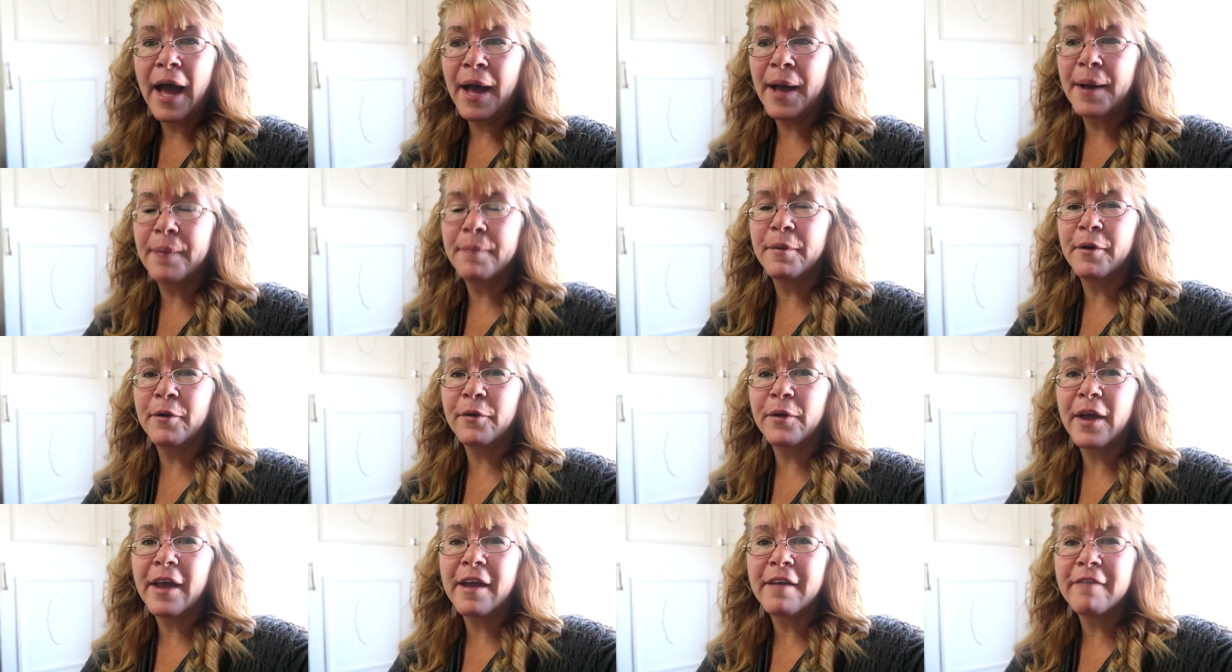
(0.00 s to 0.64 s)
Um,
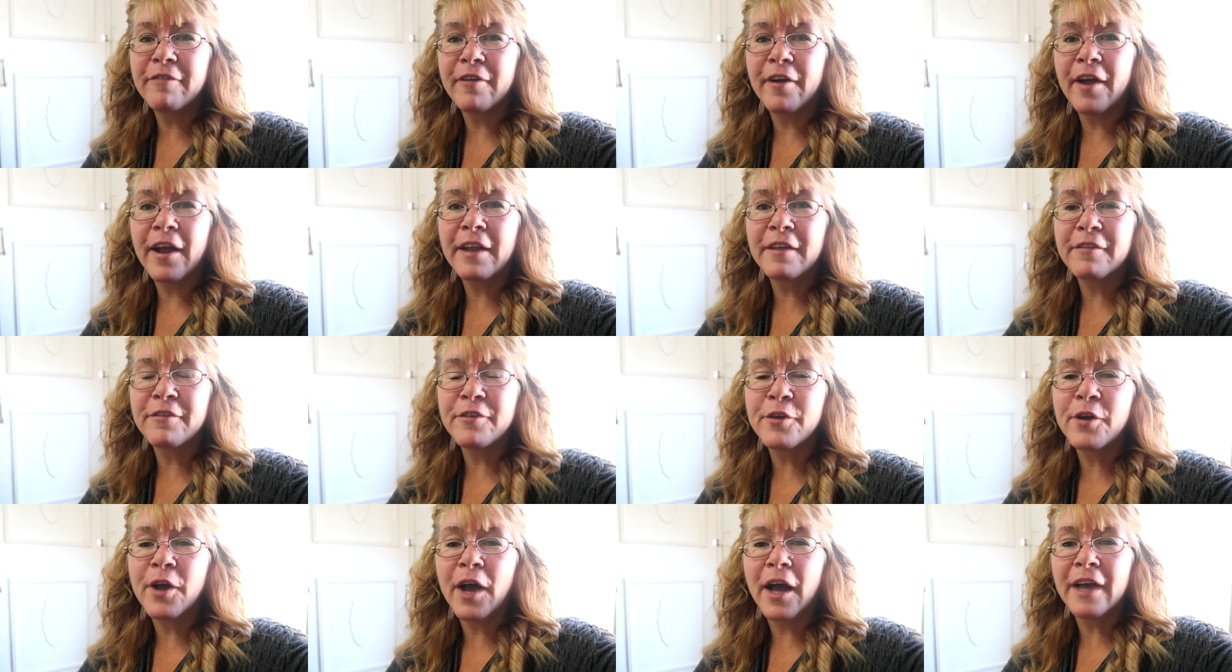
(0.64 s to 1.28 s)
okay, for any
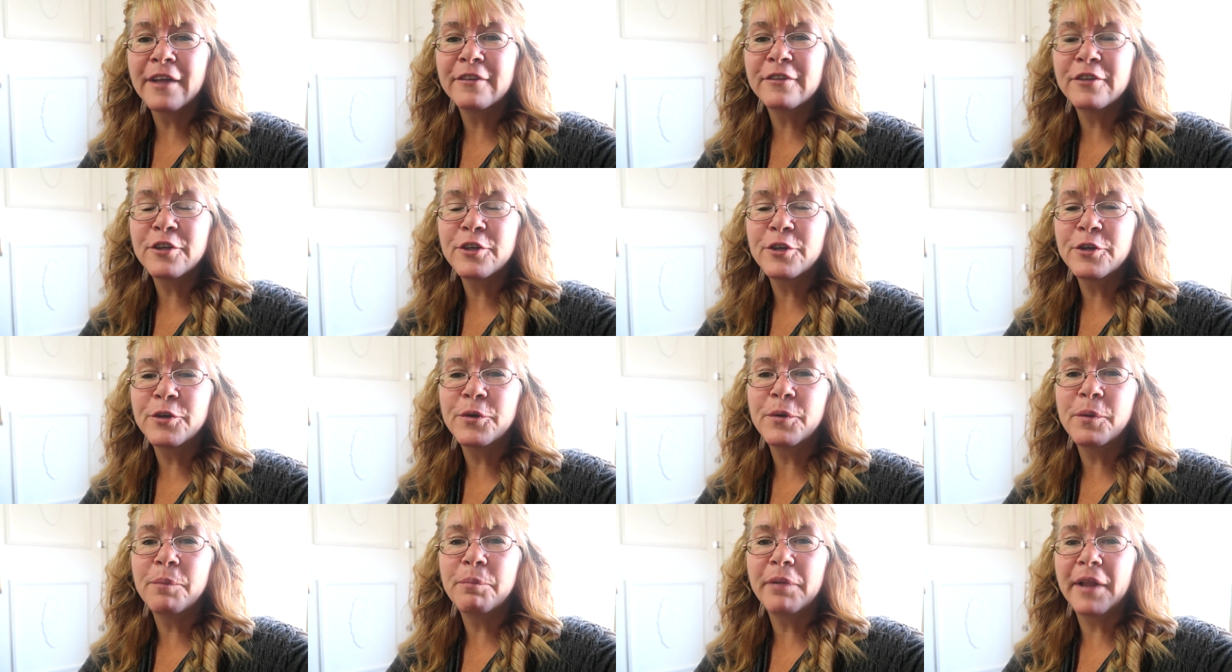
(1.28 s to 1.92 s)
of you guys
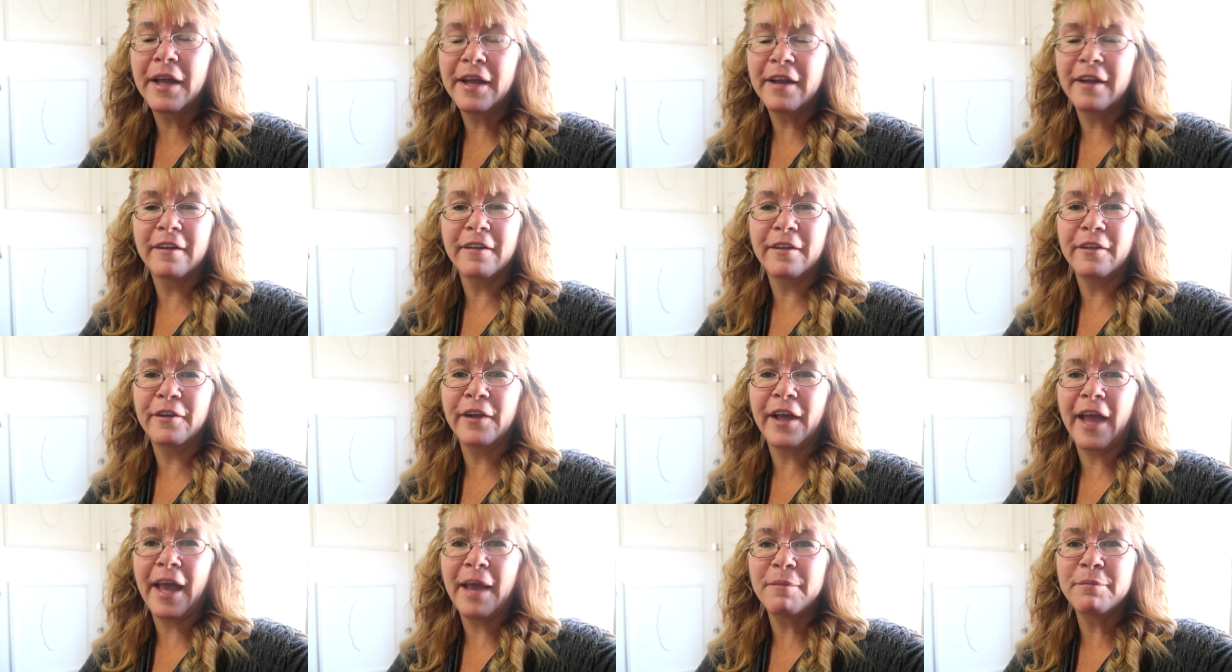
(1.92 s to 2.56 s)
who played our
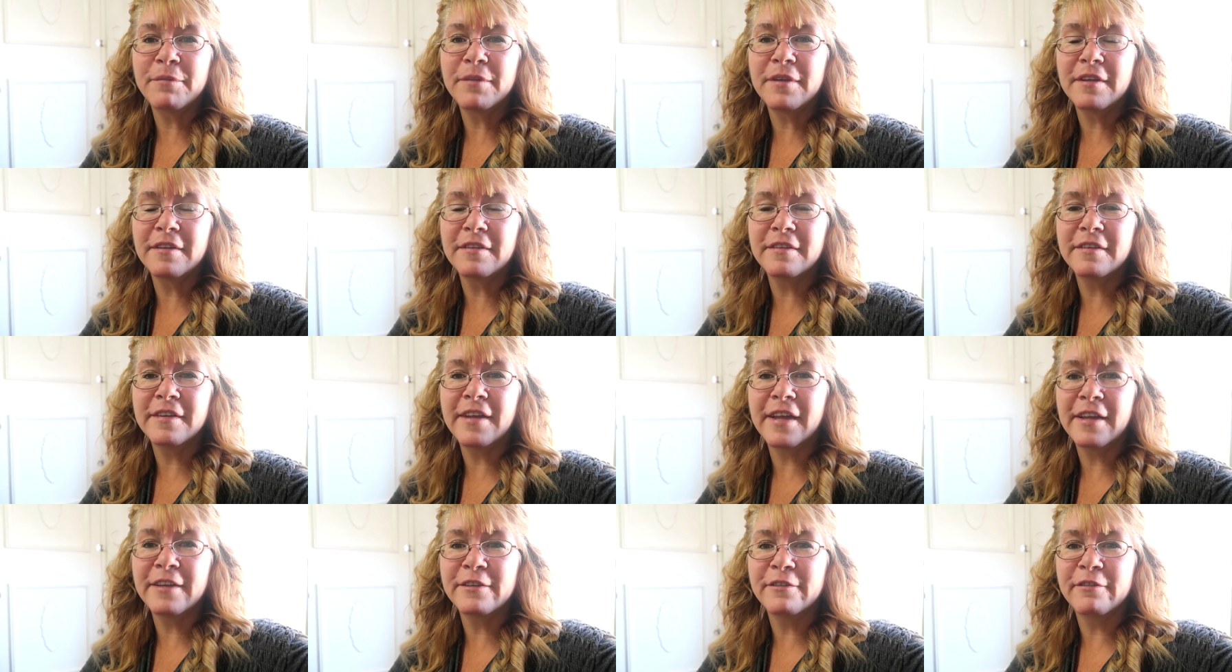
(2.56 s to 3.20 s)
little game in
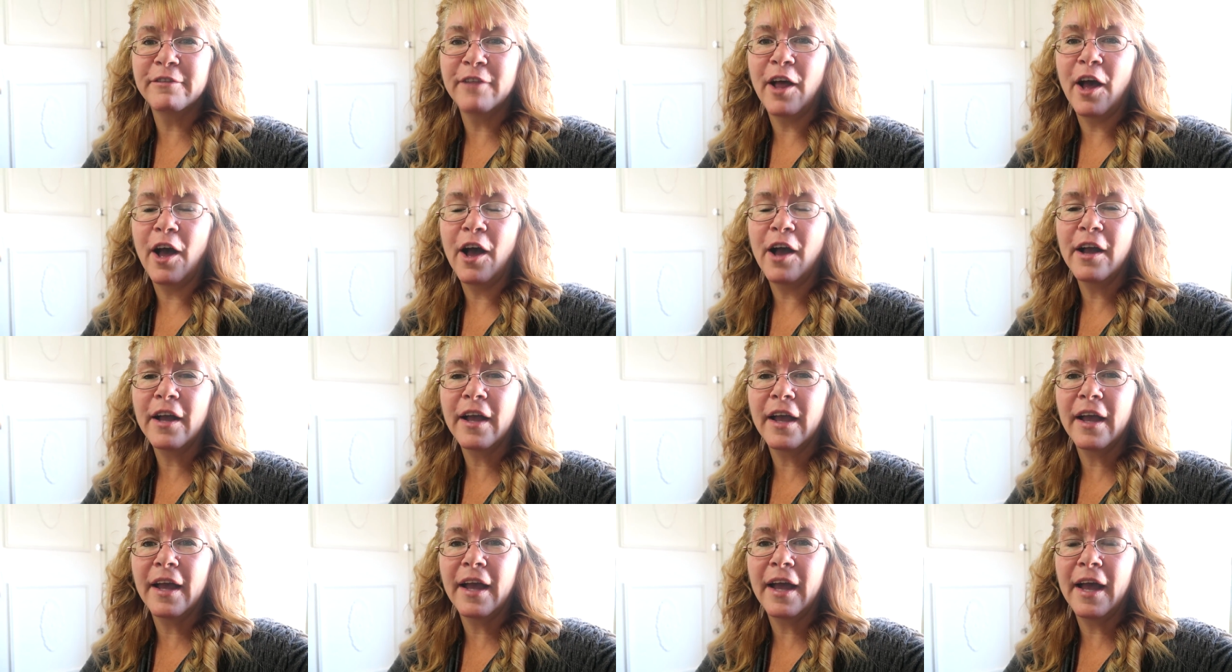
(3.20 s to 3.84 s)
today's
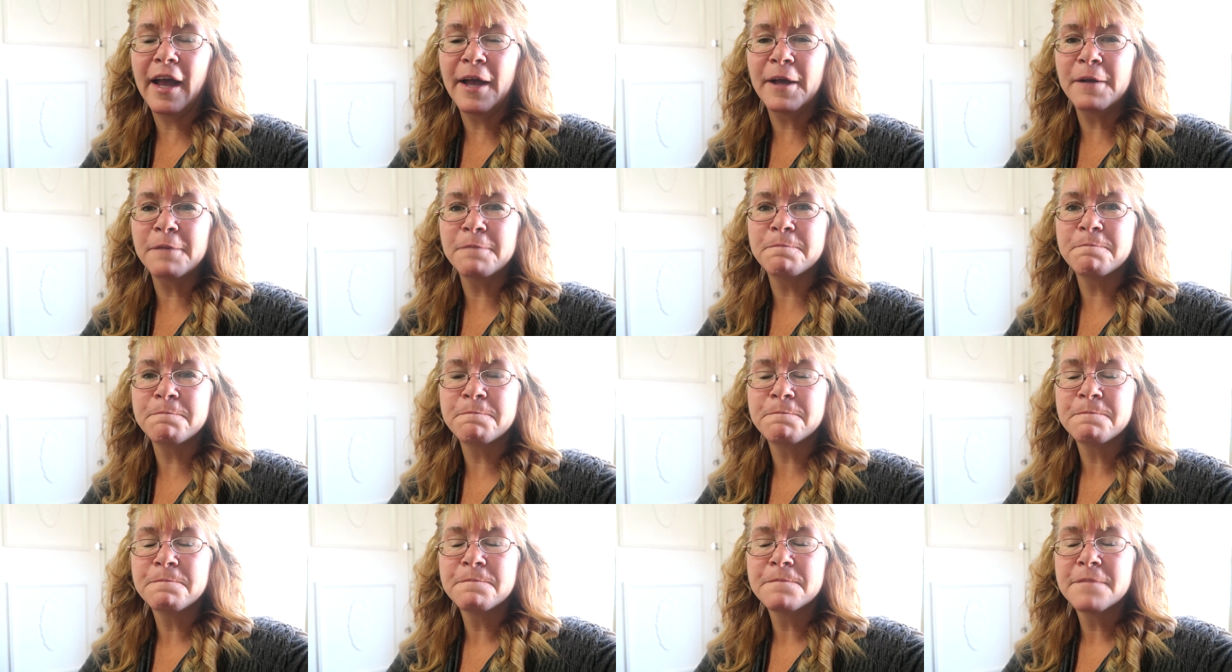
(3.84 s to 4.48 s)
vlog,
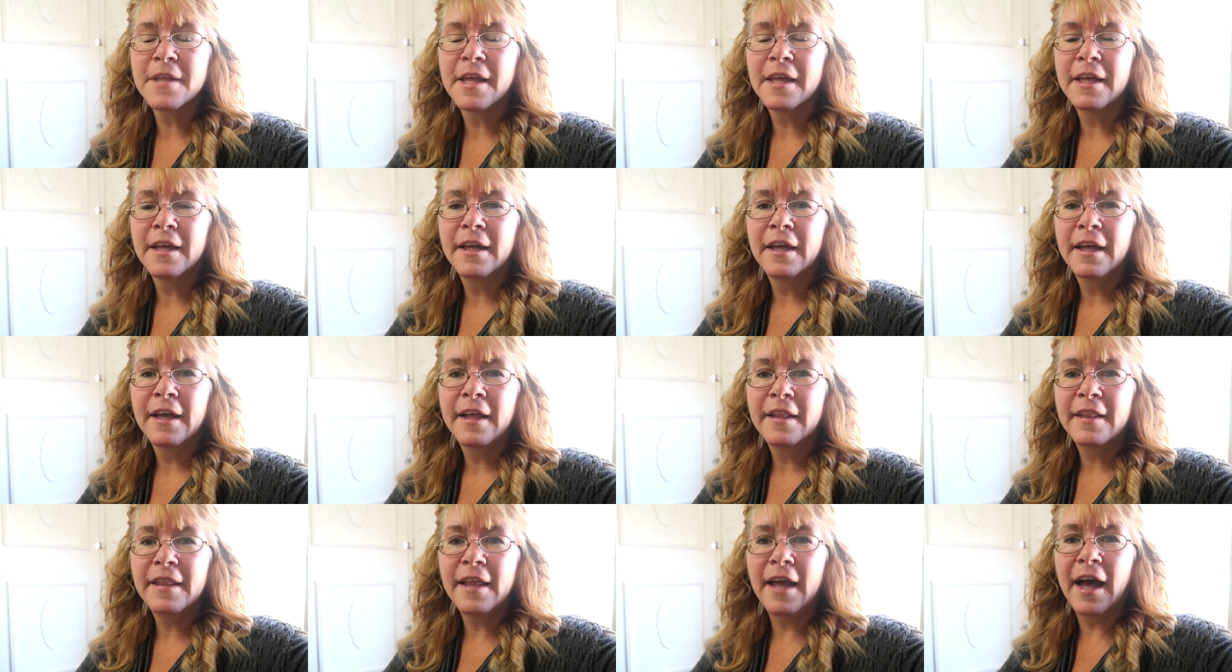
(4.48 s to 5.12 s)
um,
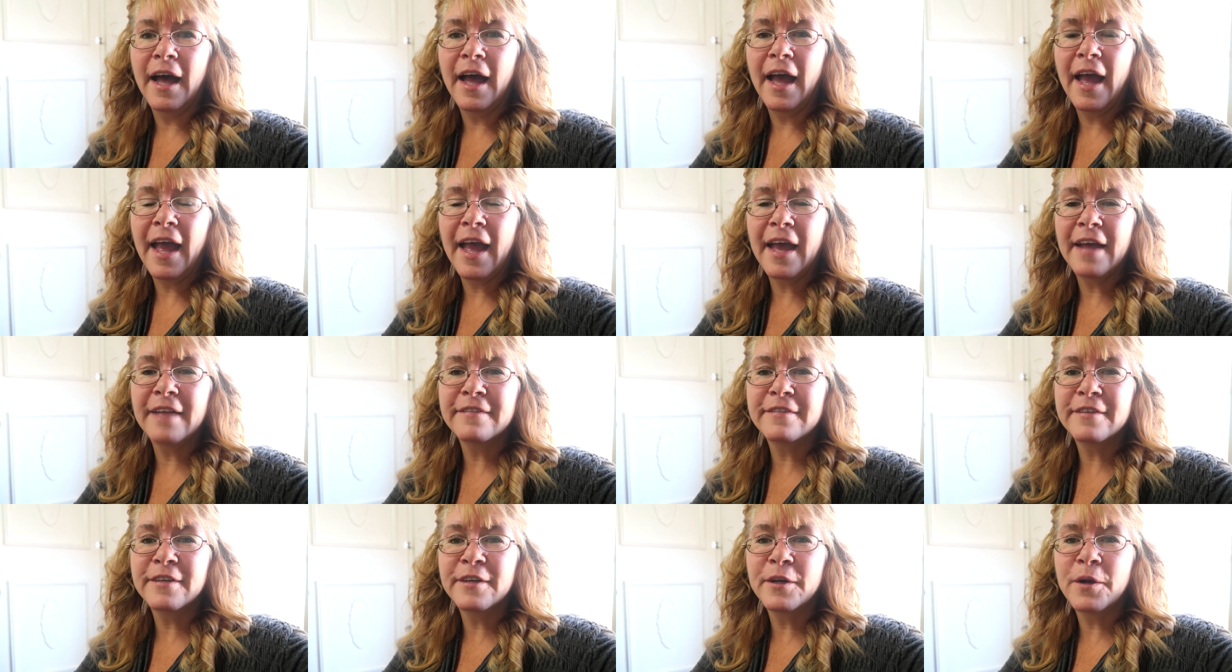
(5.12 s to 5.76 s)
the
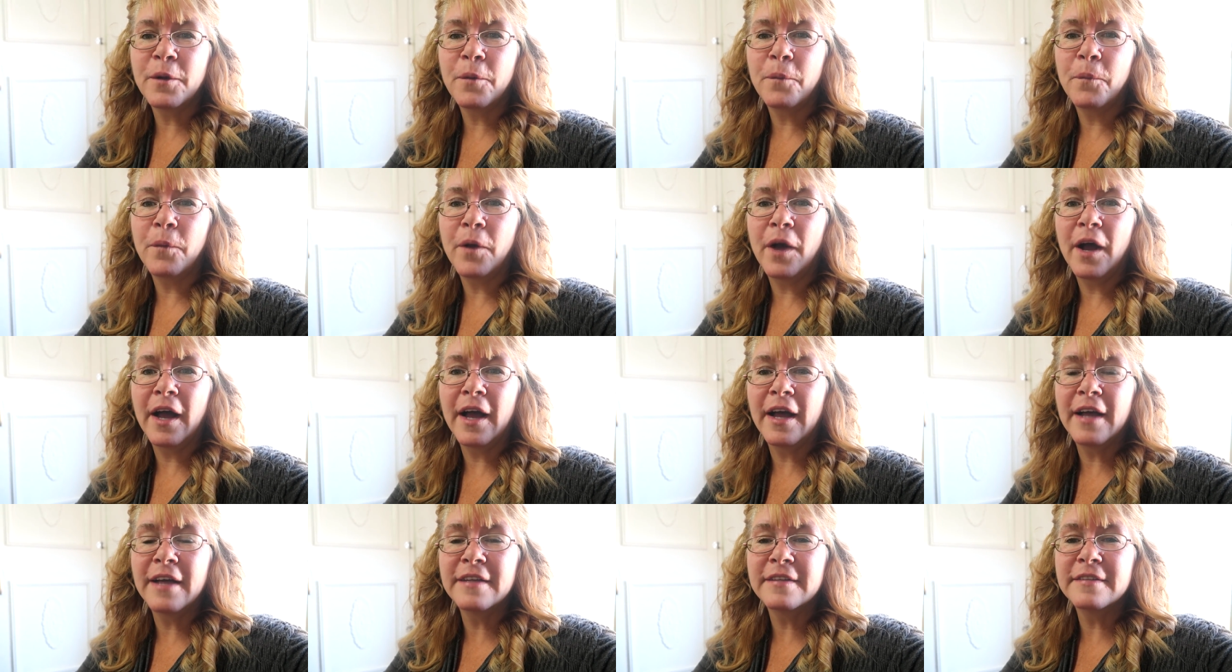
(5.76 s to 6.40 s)
answer
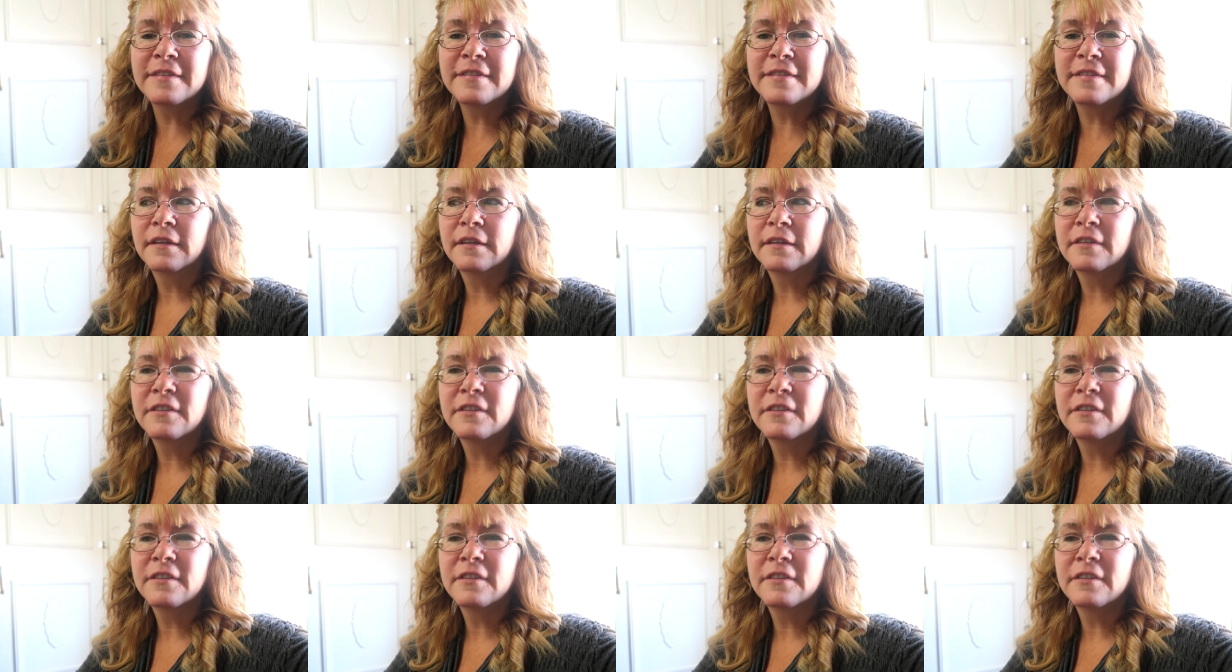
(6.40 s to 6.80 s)
was